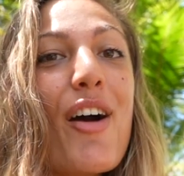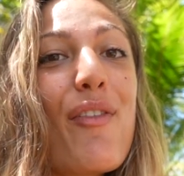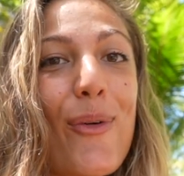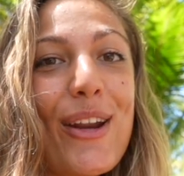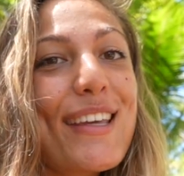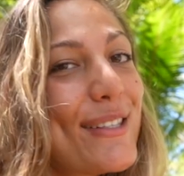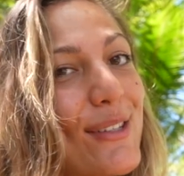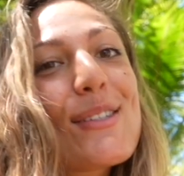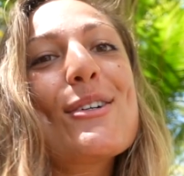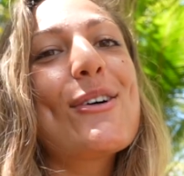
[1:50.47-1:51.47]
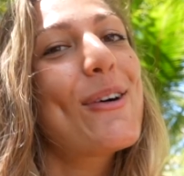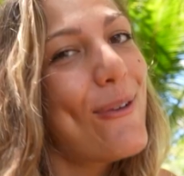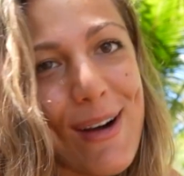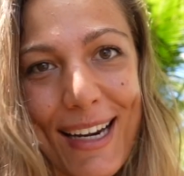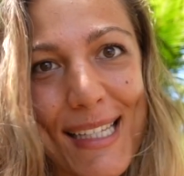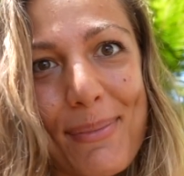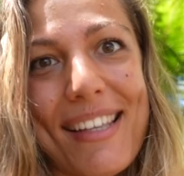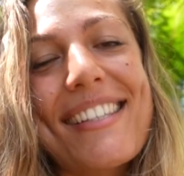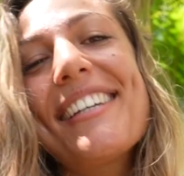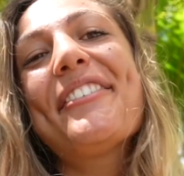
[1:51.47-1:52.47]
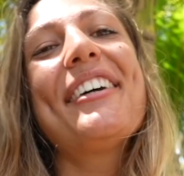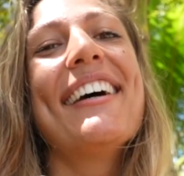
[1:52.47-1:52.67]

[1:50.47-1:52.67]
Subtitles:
Food is also quite expensive.